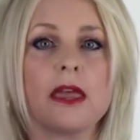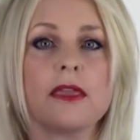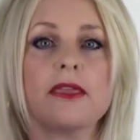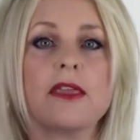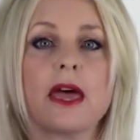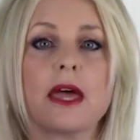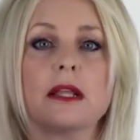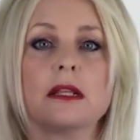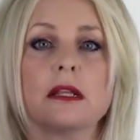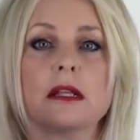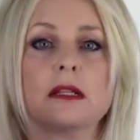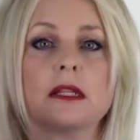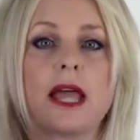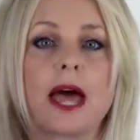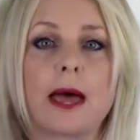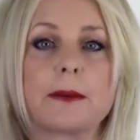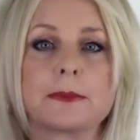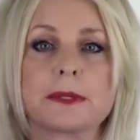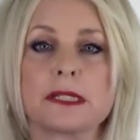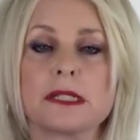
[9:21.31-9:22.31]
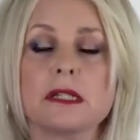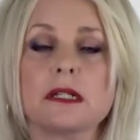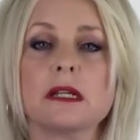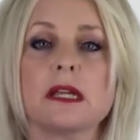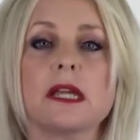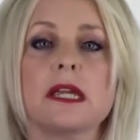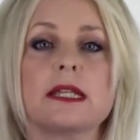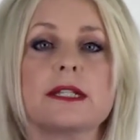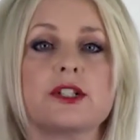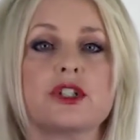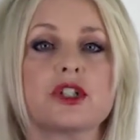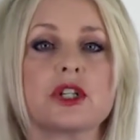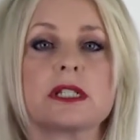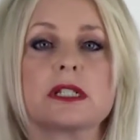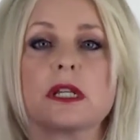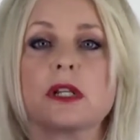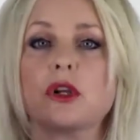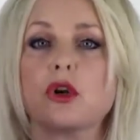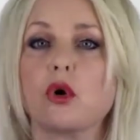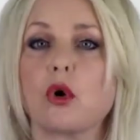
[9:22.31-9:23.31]
then lapsing is
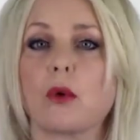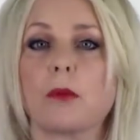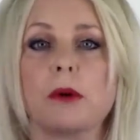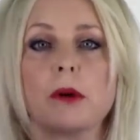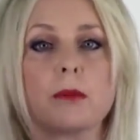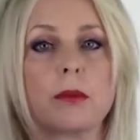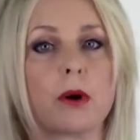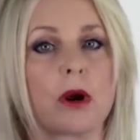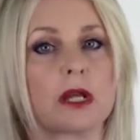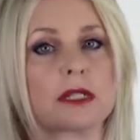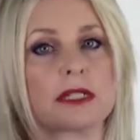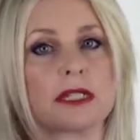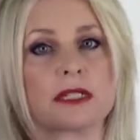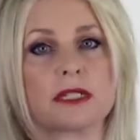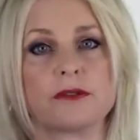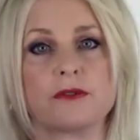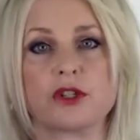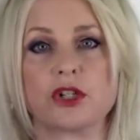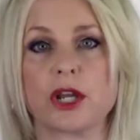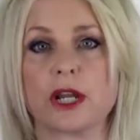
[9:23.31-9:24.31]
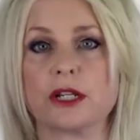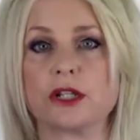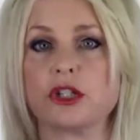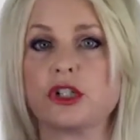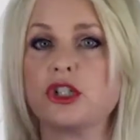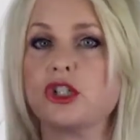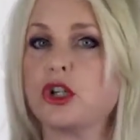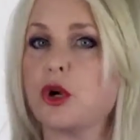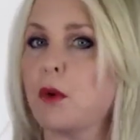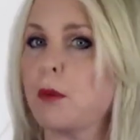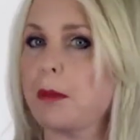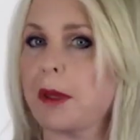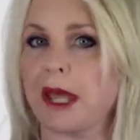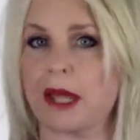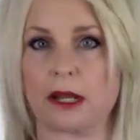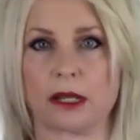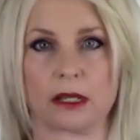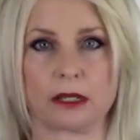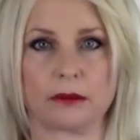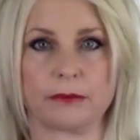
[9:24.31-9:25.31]
just a normal process of change. Don't
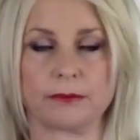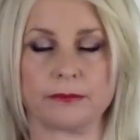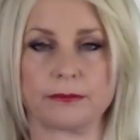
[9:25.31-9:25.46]
panic.